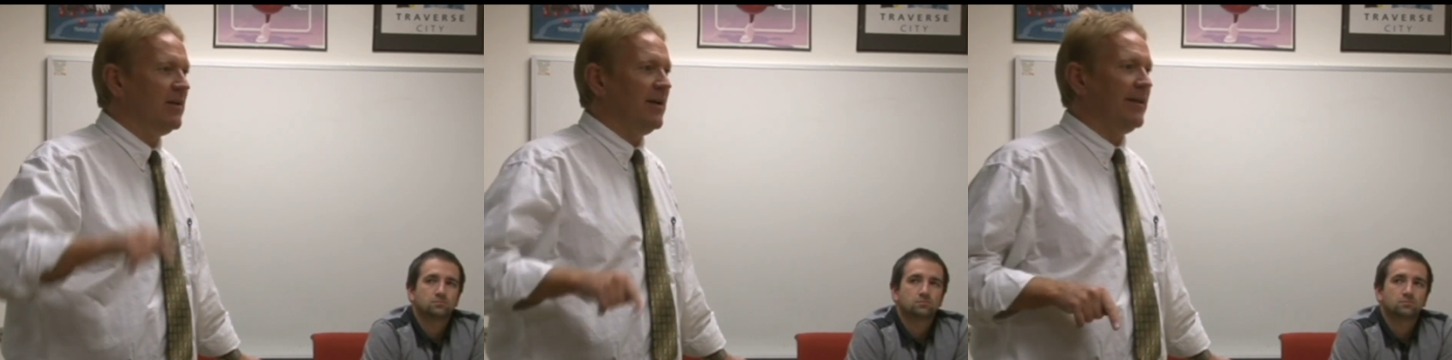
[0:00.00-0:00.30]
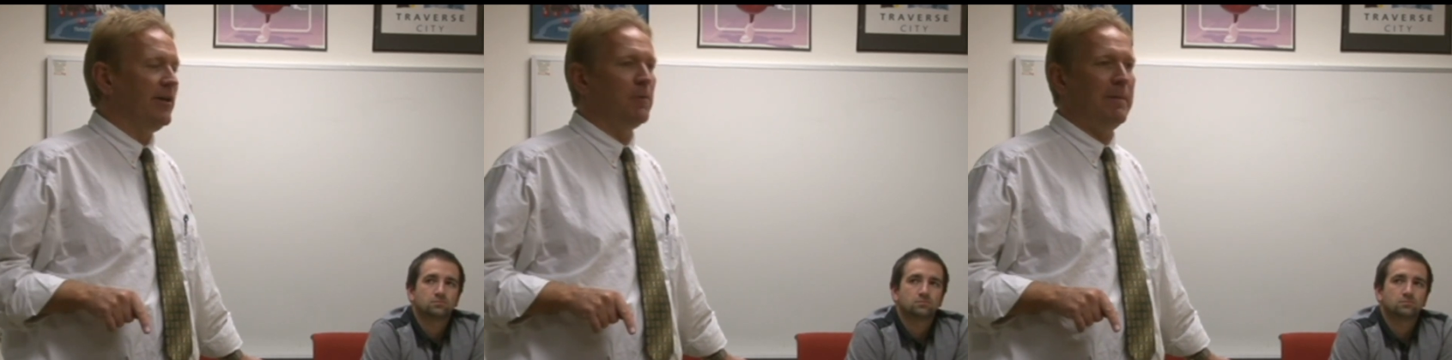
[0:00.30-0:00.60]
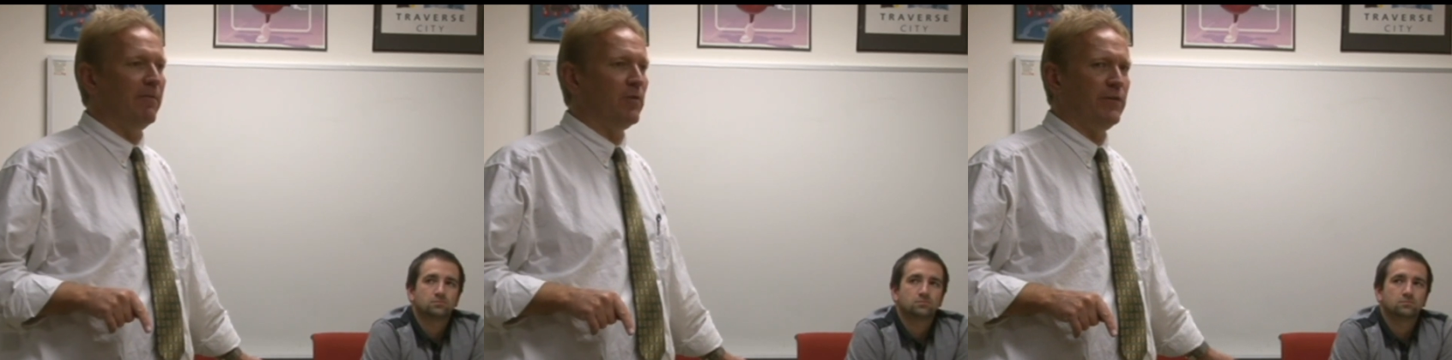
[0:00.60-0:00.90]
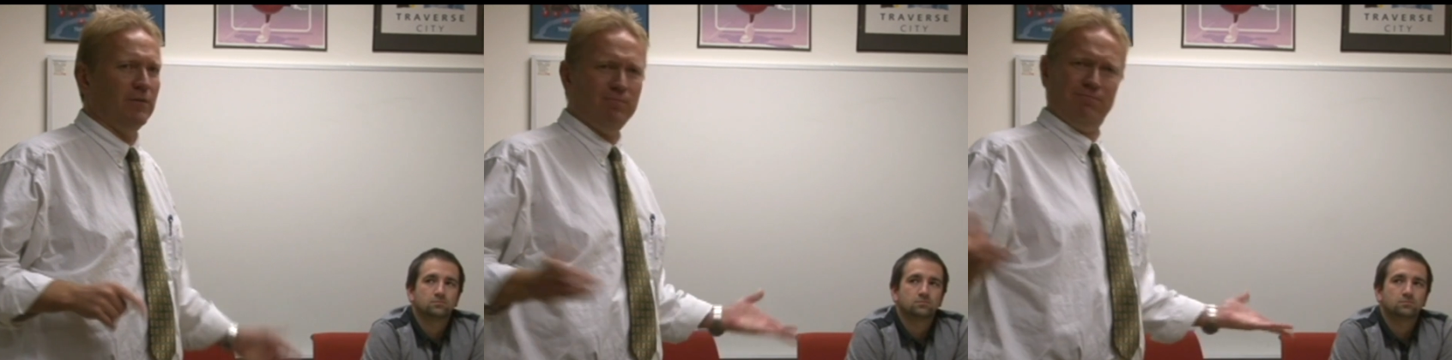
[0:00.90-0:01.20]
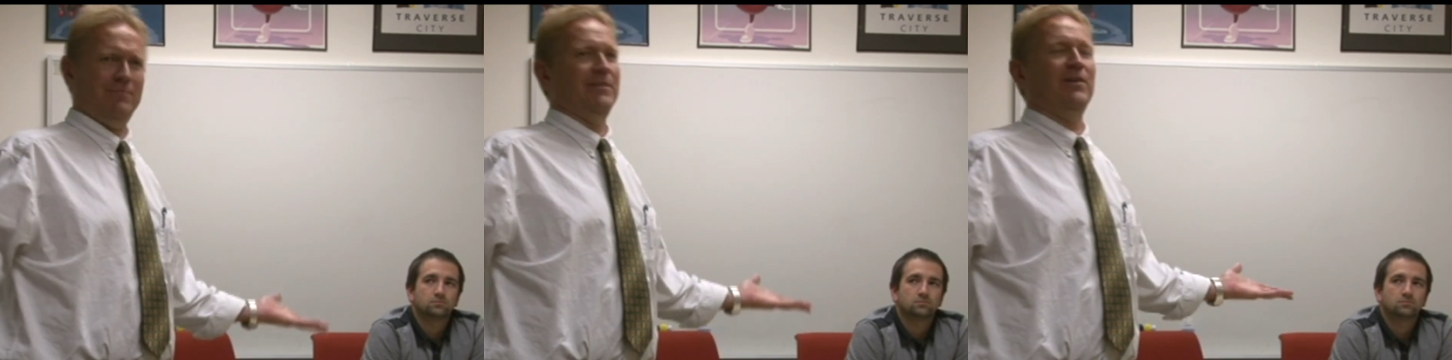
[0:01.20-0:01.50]
Speaker 1: And the young people, of course, are like,
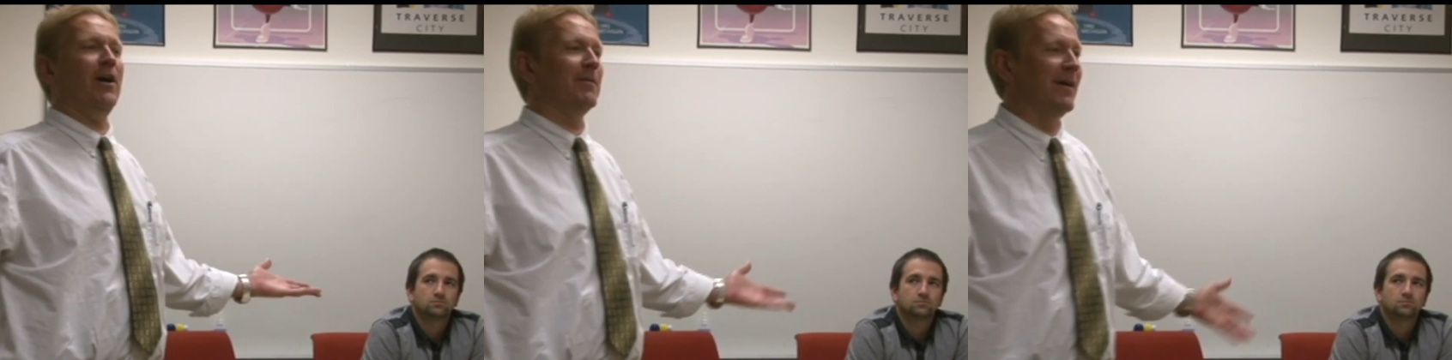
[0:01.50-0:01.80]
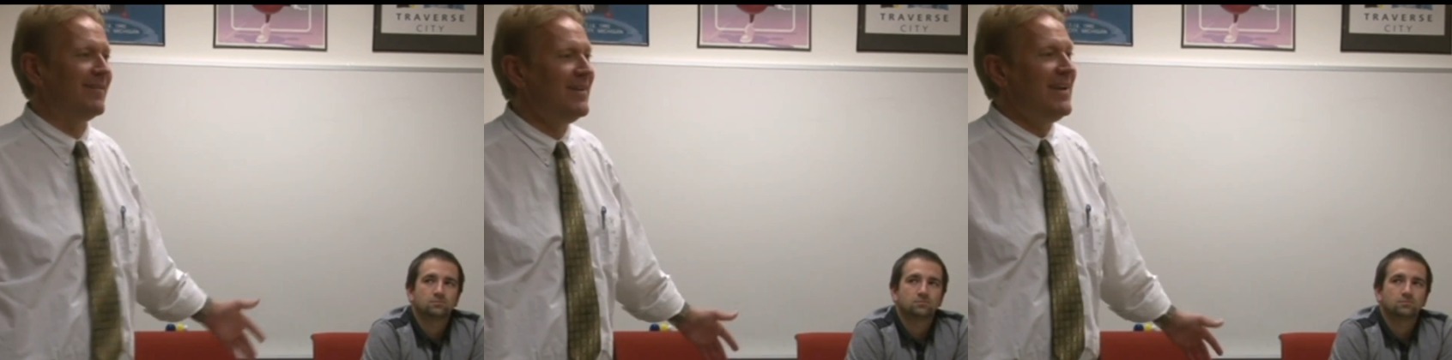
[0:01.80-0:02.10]
what are you talking about?